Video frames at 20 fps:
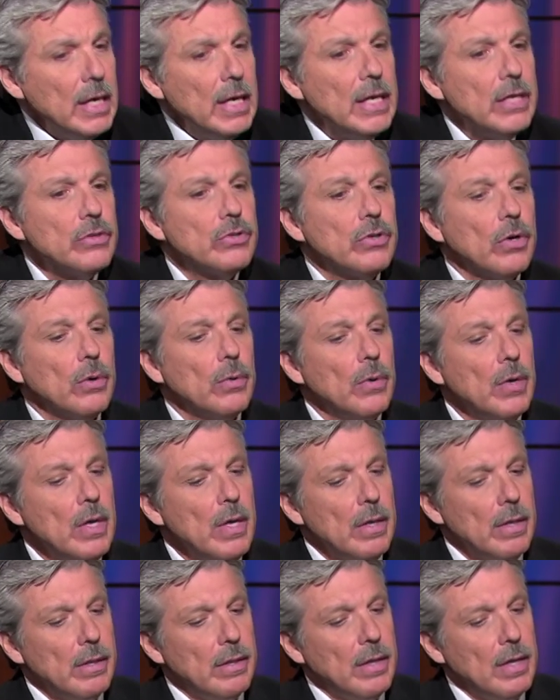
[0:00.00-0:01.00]
And so
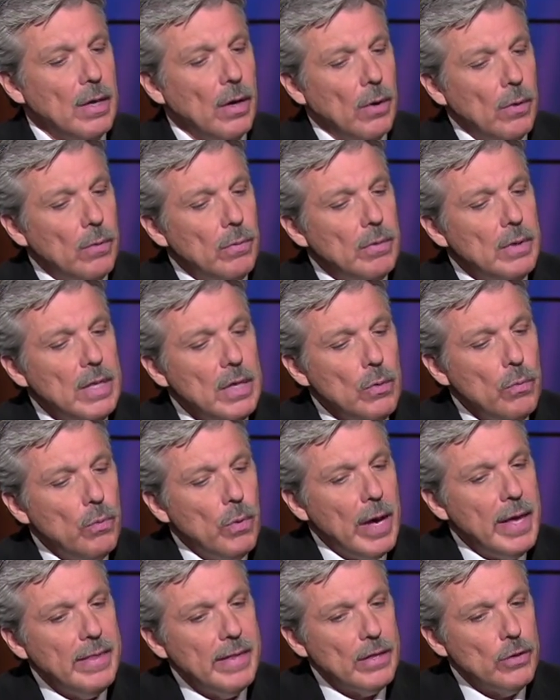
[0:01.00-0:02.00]
the only
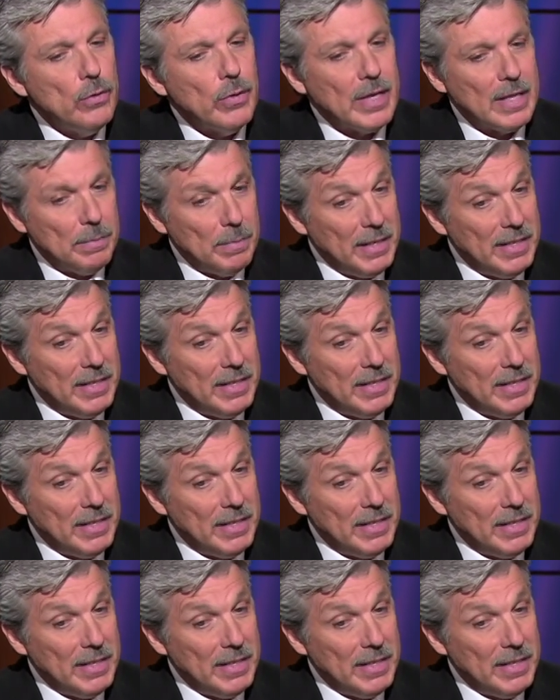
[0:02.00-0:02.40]
way that you can